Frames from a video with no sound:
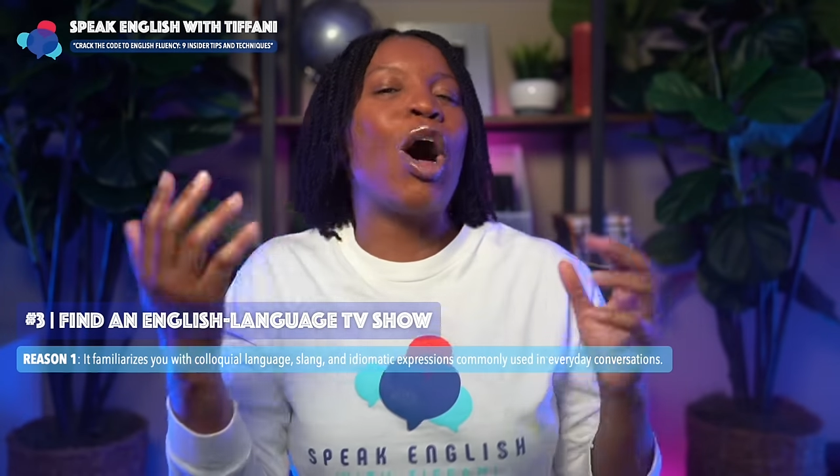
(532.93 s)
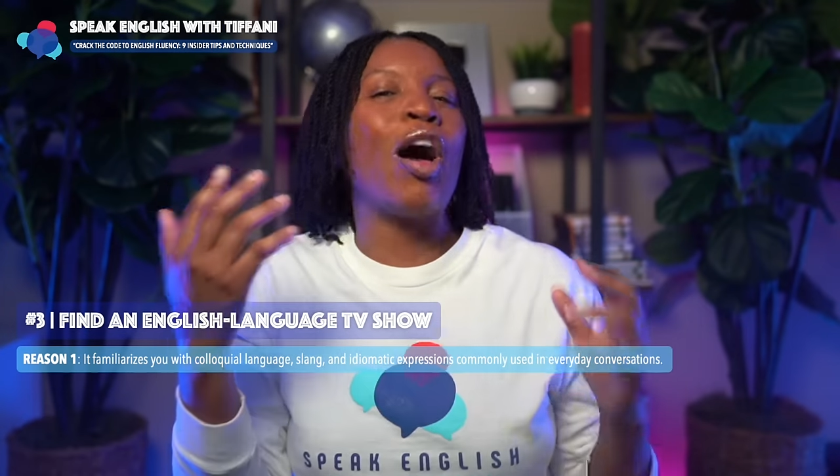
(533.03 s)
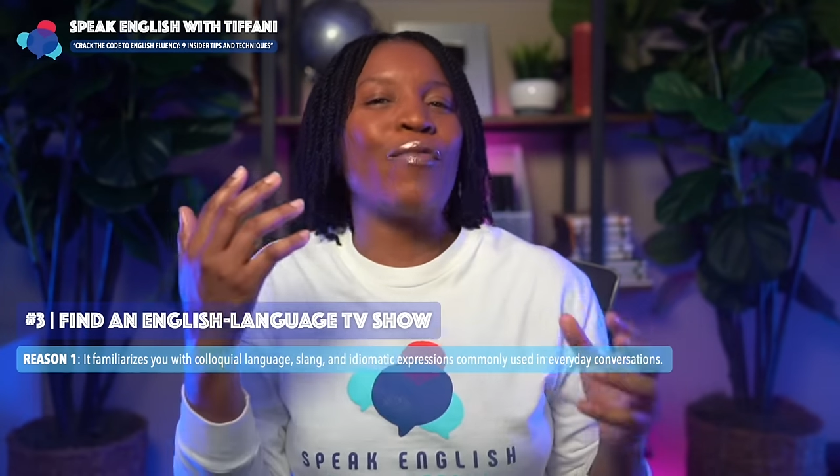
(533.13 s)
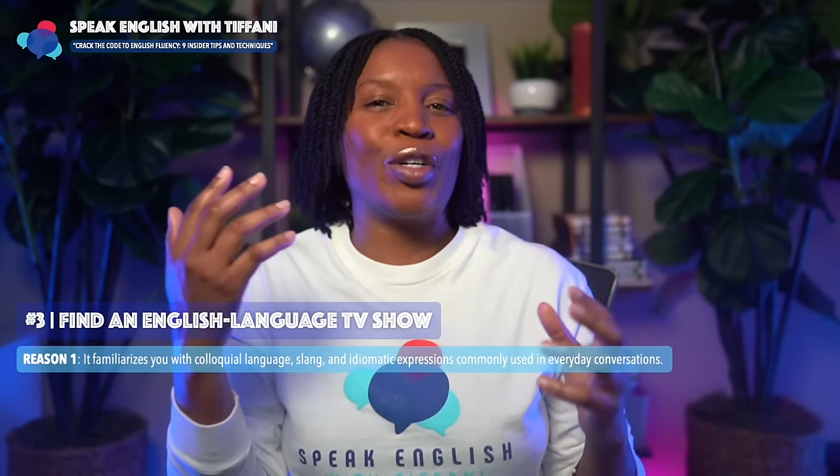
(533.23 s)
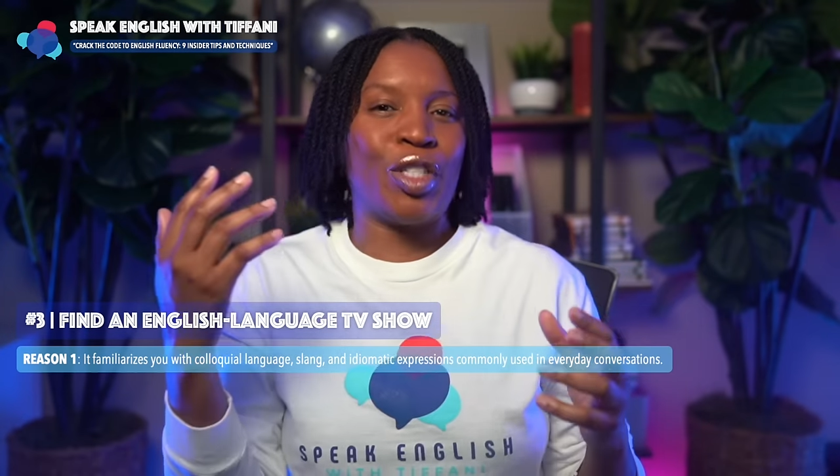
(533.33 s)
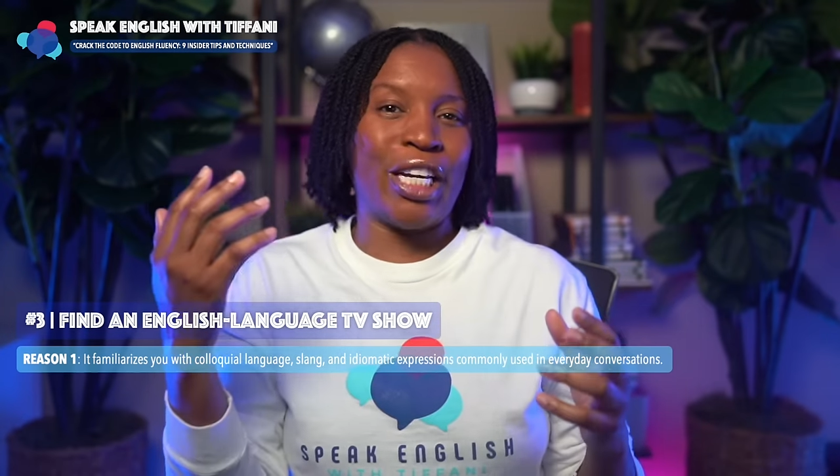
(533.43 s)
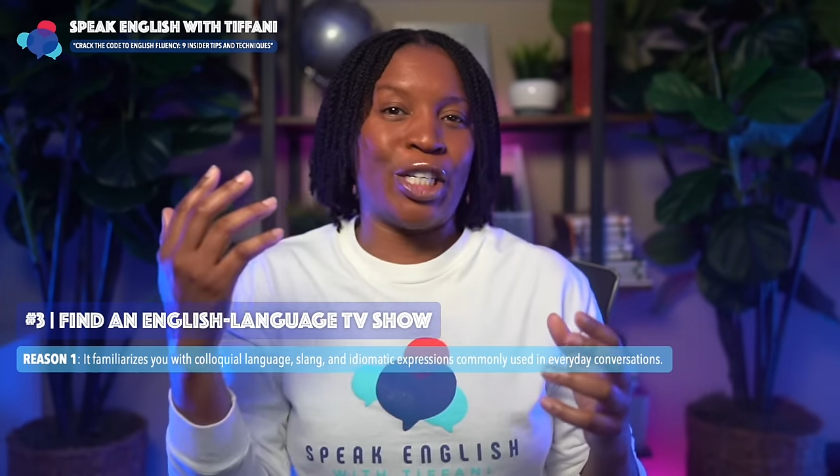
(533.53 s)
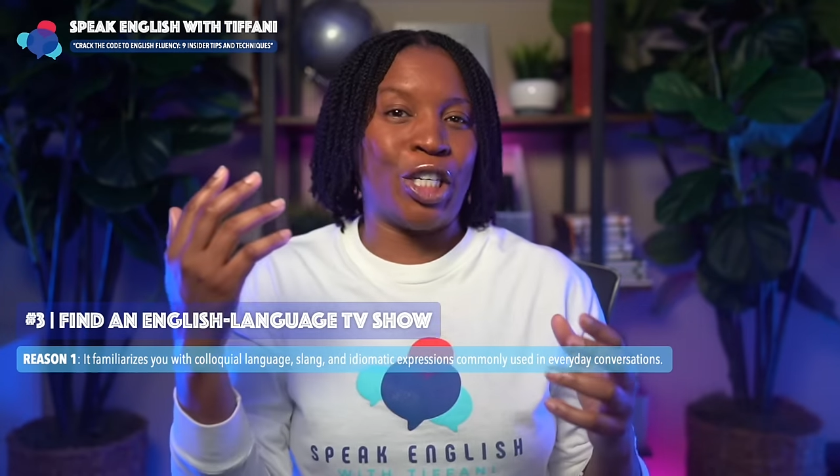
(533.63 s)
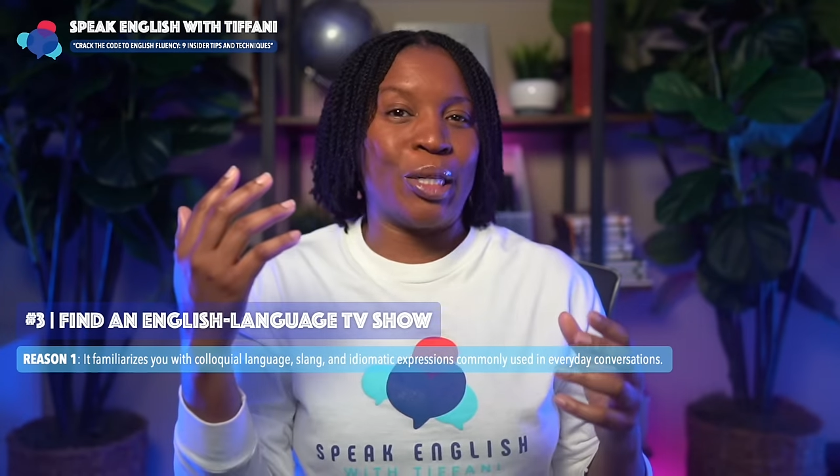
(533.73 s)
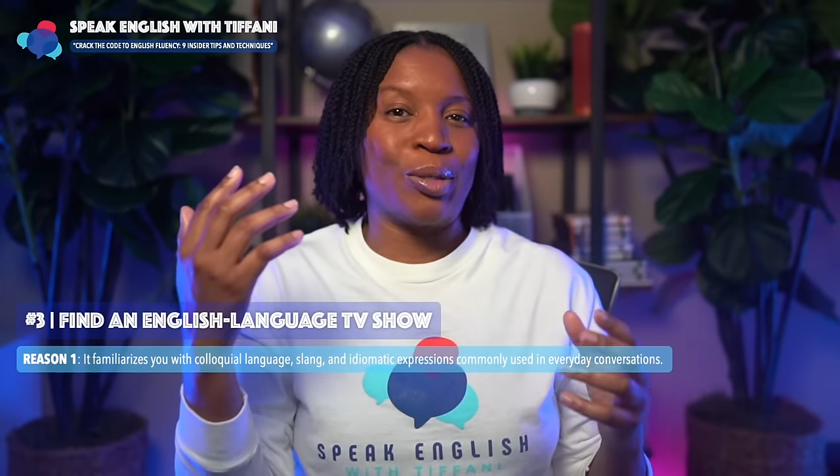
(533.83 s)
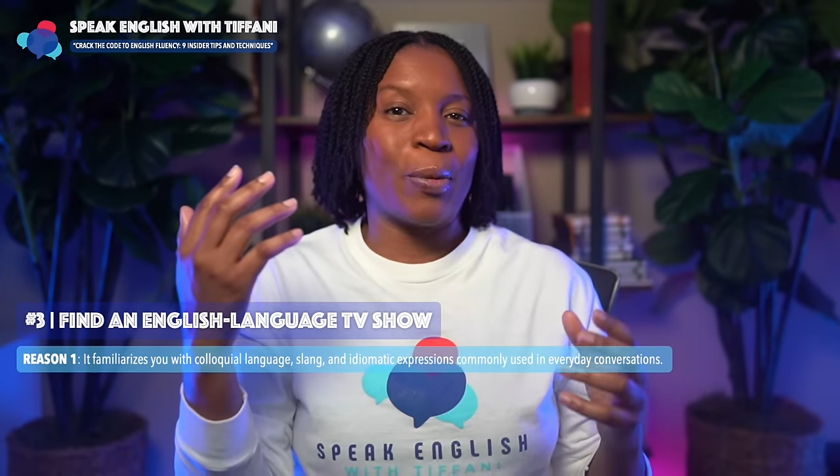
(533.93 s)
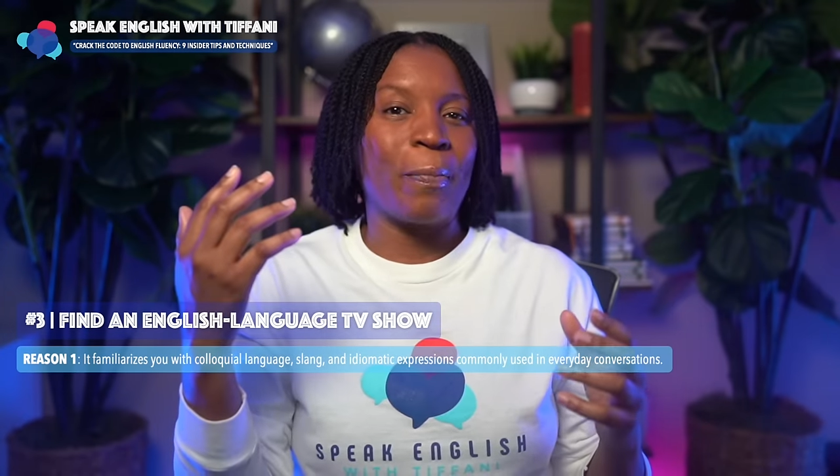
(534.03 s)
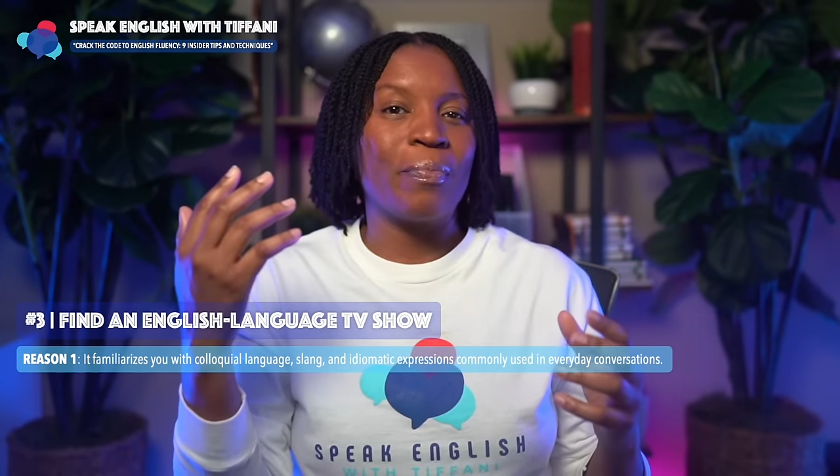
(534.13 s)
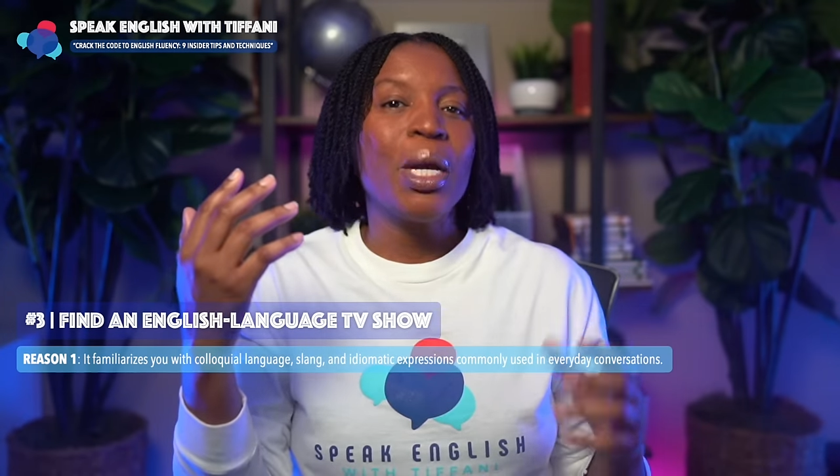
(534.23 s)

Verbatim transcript: conversations.